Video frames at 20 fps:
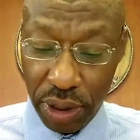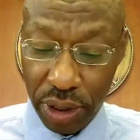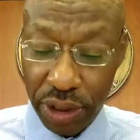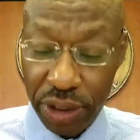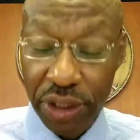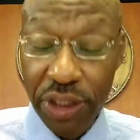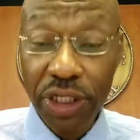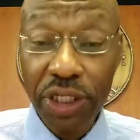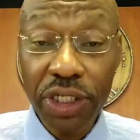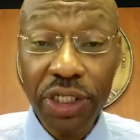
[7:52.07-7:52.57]

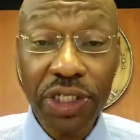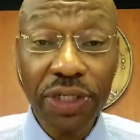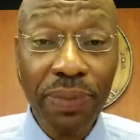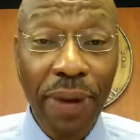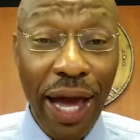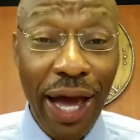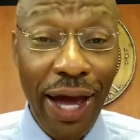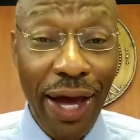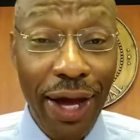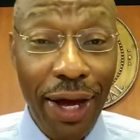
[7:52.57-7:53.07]
She
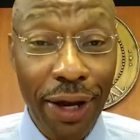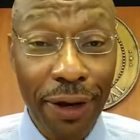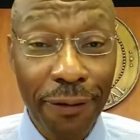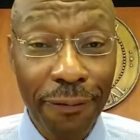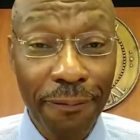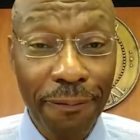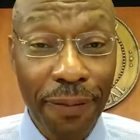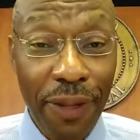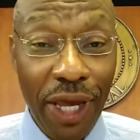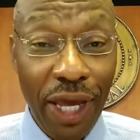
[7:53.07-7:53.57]
smiled
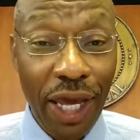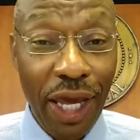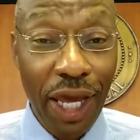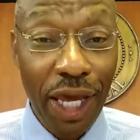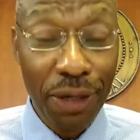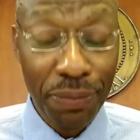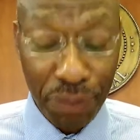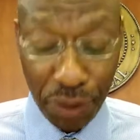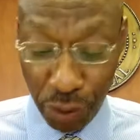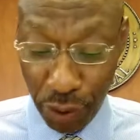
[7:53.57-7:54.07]

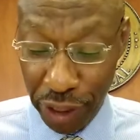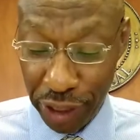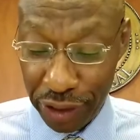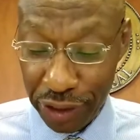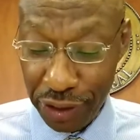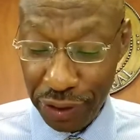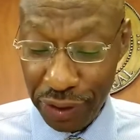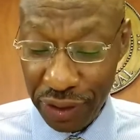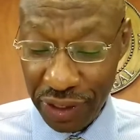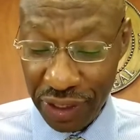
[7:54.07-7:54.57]
and pointed
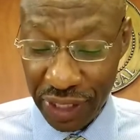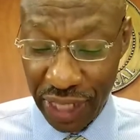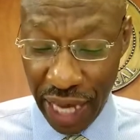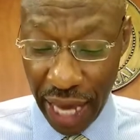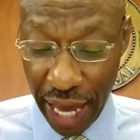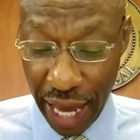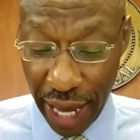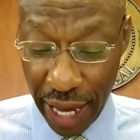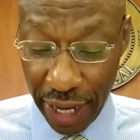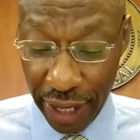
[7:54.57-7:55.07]
to the
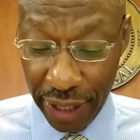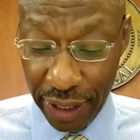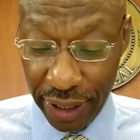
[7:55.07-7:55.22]
sky.